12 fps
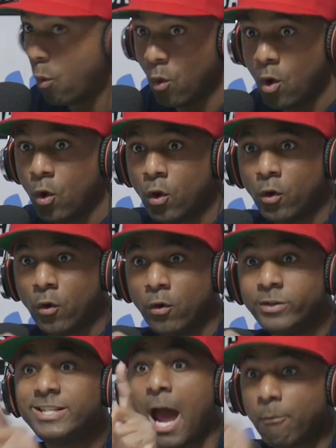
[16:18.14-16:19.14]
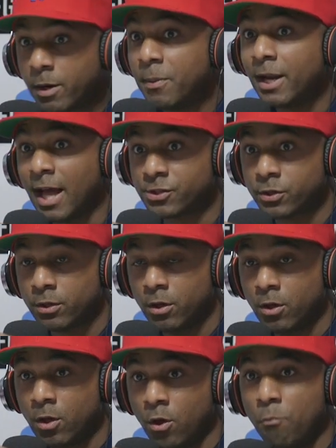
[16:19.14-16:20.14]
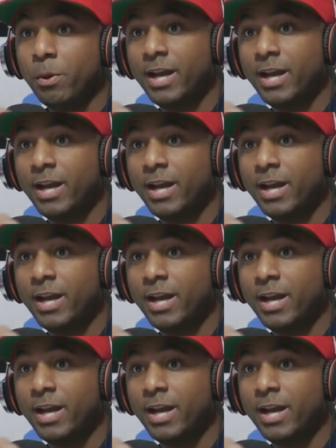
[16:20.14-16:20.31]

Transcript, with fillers: whoa, listen. That would have been legend. Listen,